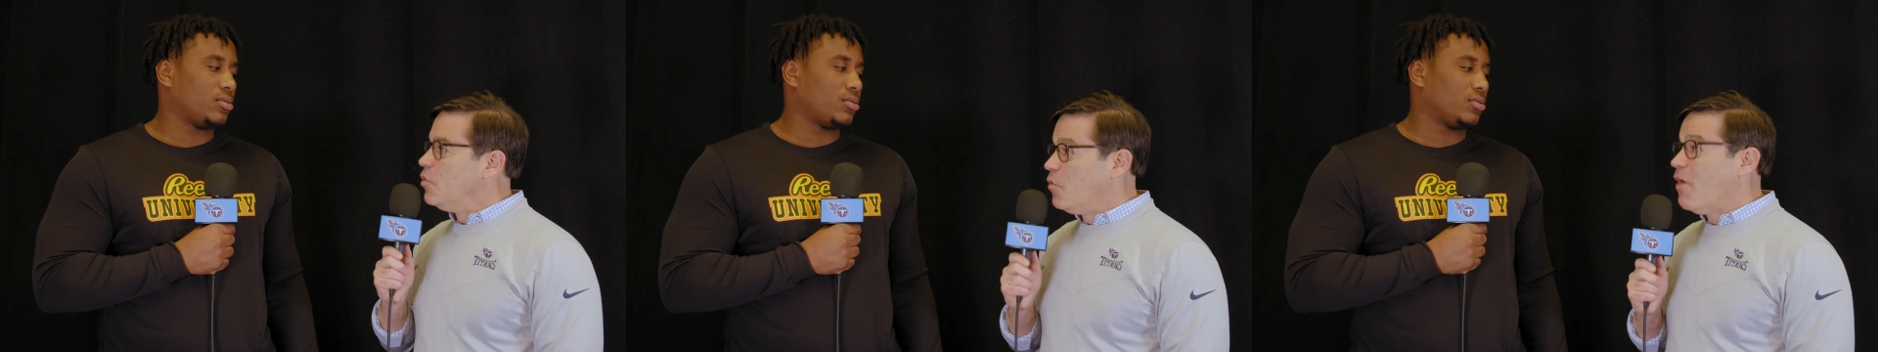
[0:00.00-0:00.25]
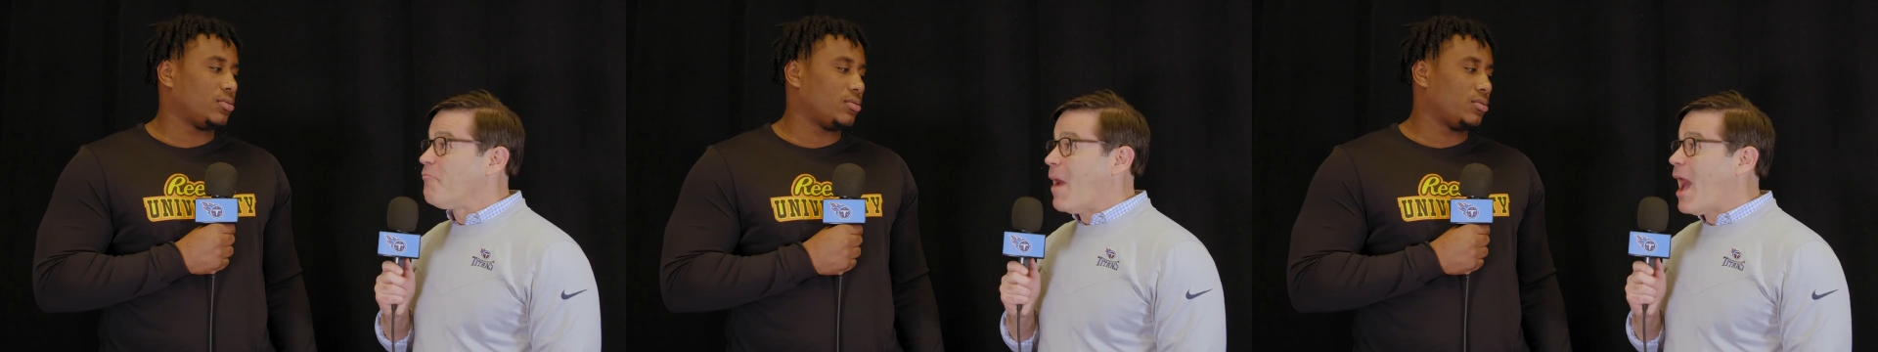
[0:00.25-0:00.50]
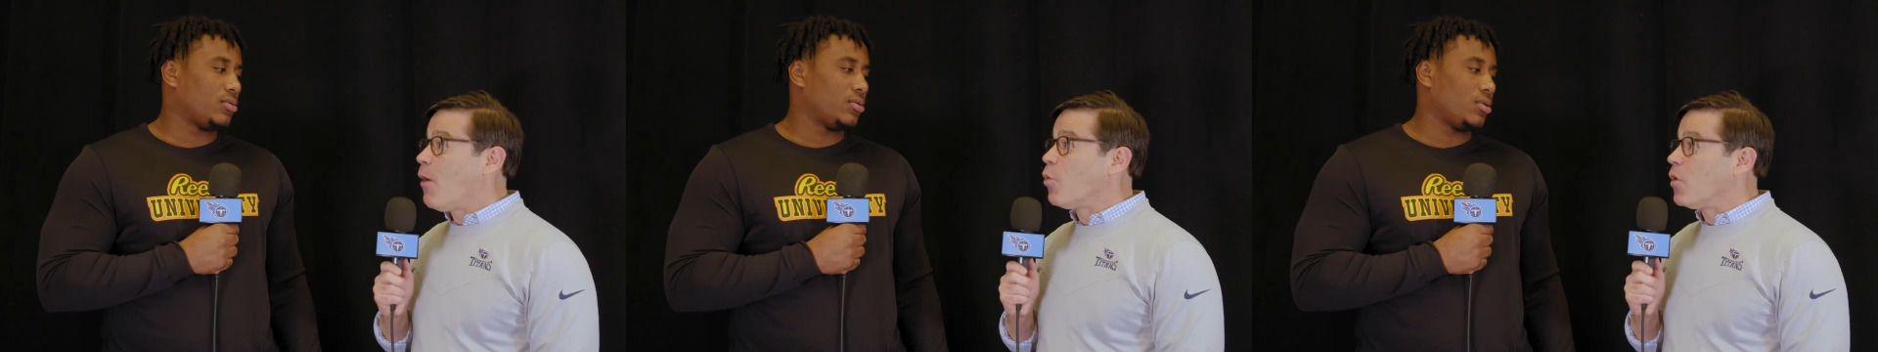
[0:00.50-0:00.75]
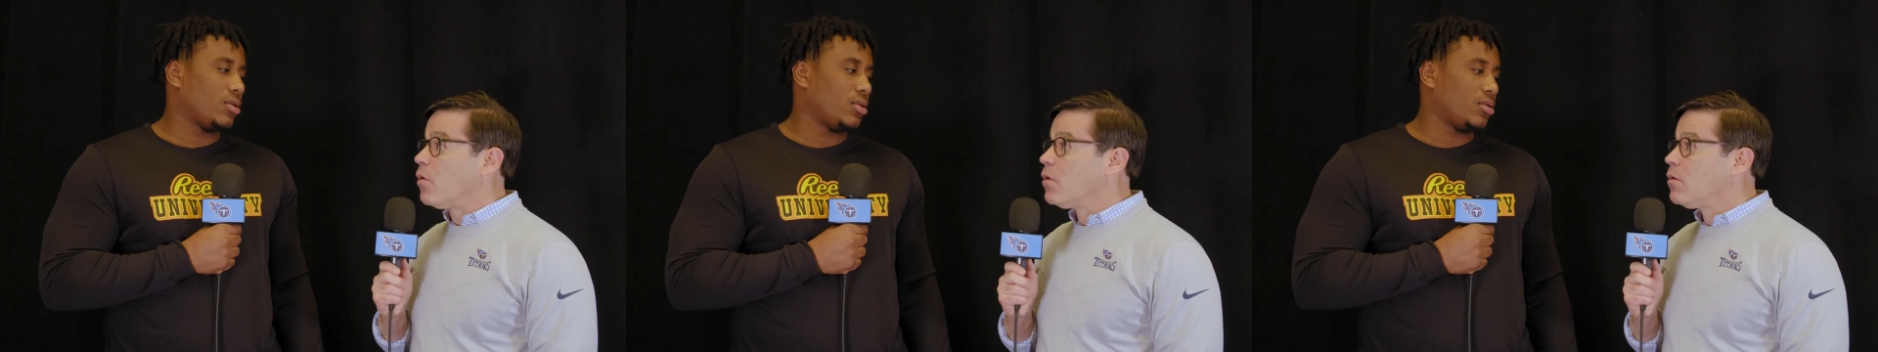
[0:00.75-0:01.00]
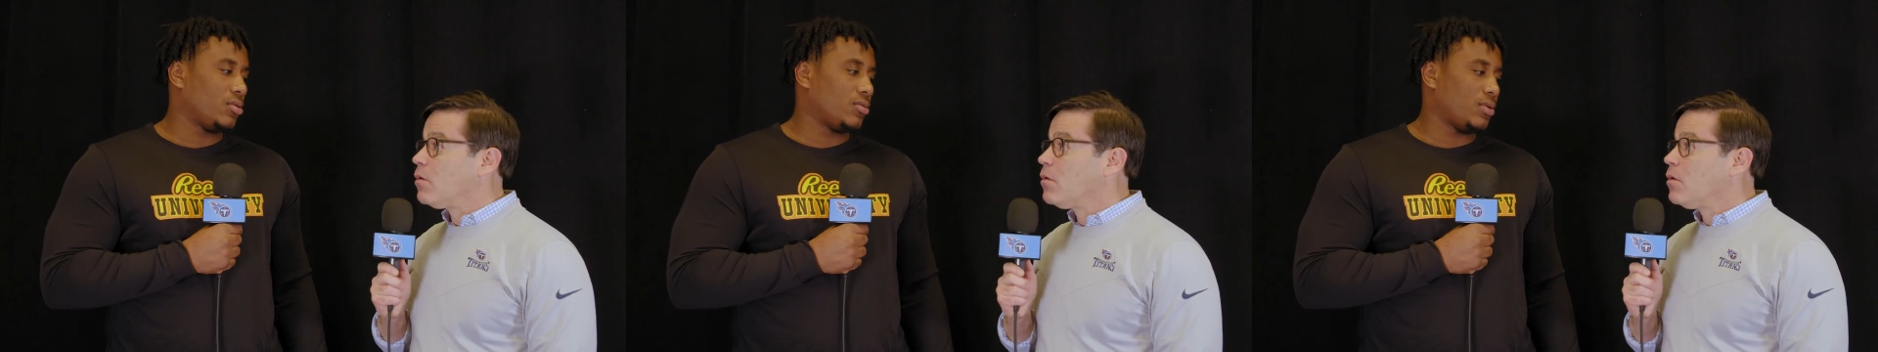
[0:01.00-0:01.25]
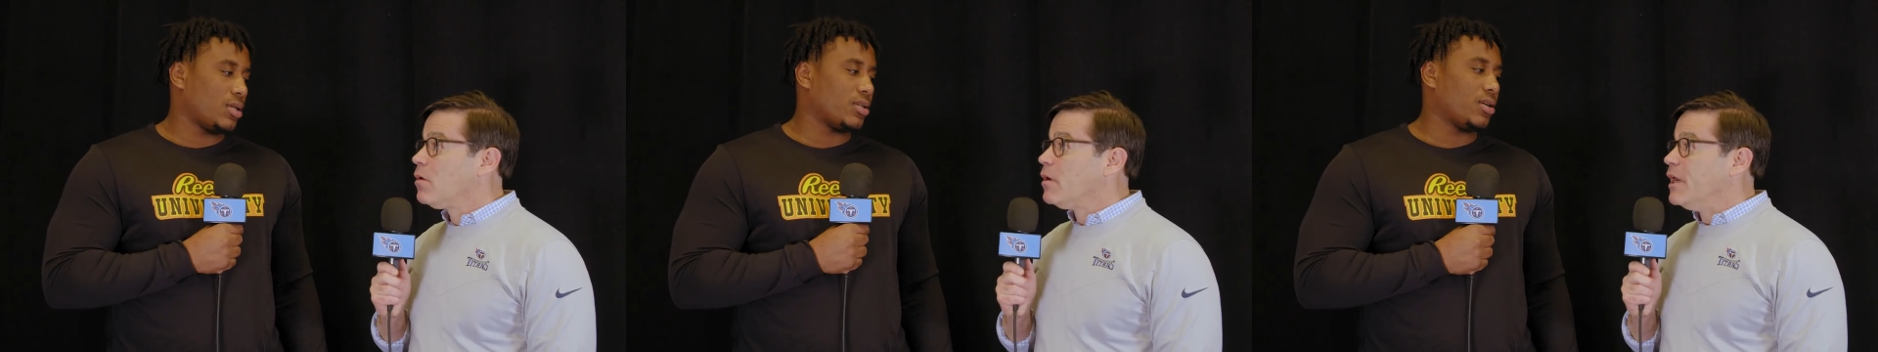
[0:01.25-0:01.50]
Speaker 1: You have power.
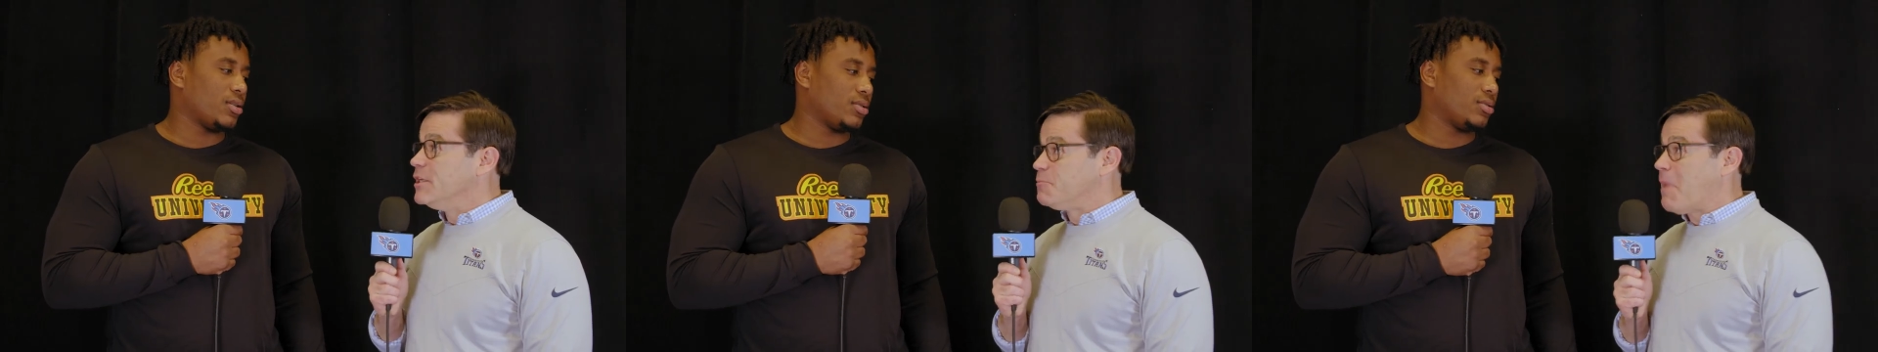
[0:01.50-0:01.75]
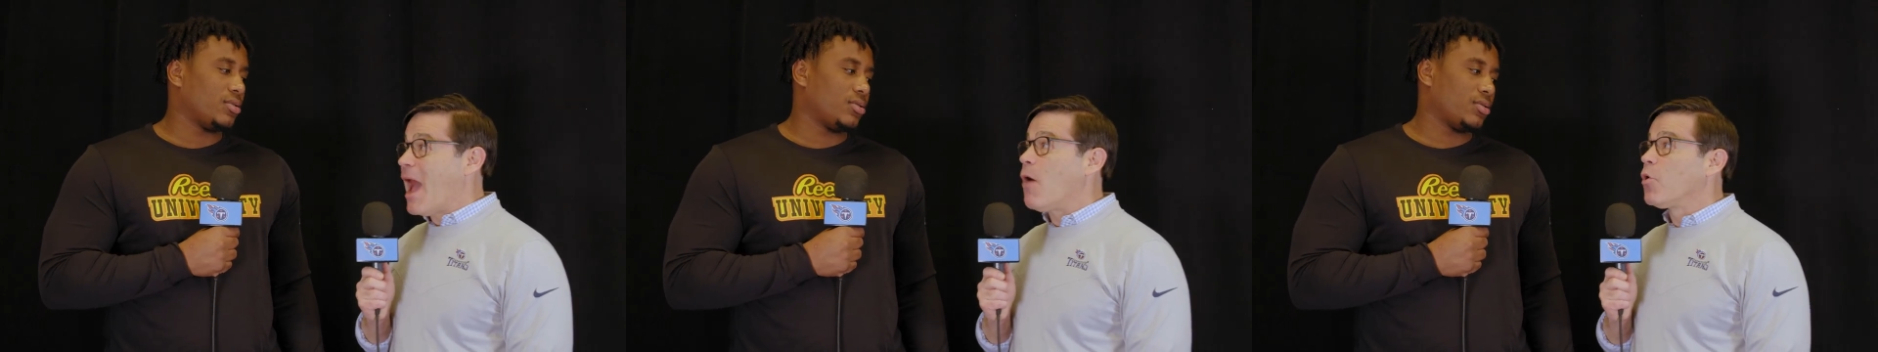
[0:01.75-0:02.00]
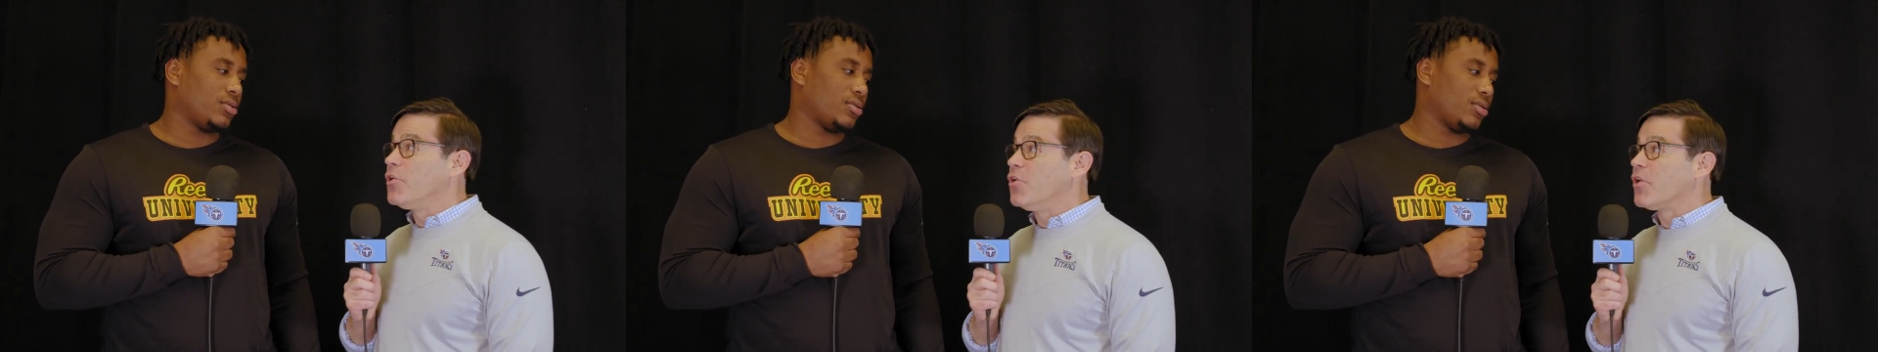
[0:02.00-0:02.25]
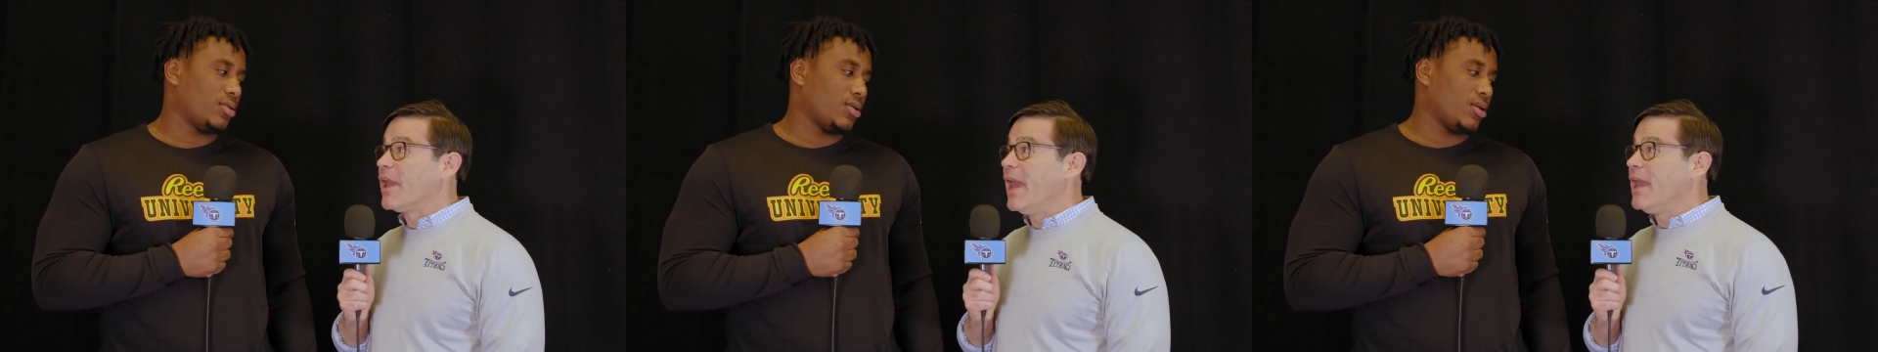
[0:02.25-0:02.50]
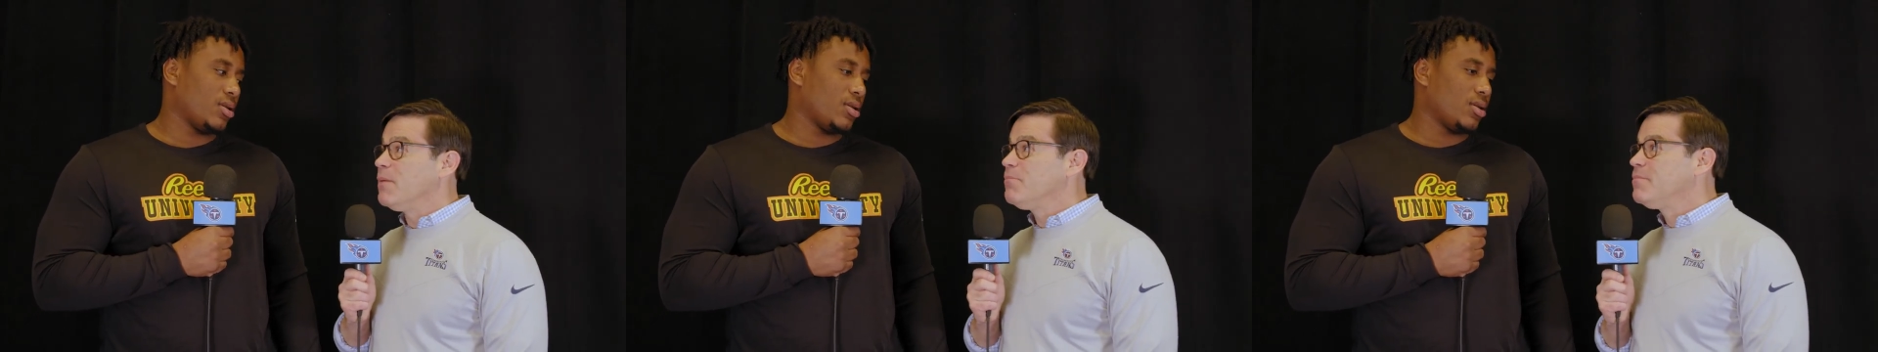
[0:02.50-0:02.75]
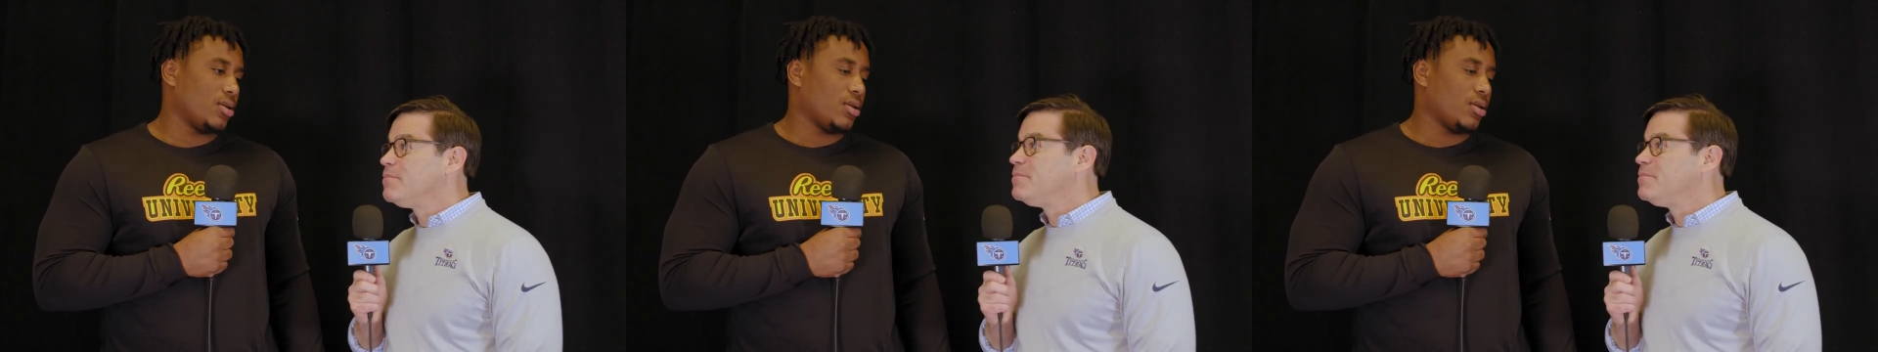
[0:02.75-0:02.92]
Yes, sir. Is power your game?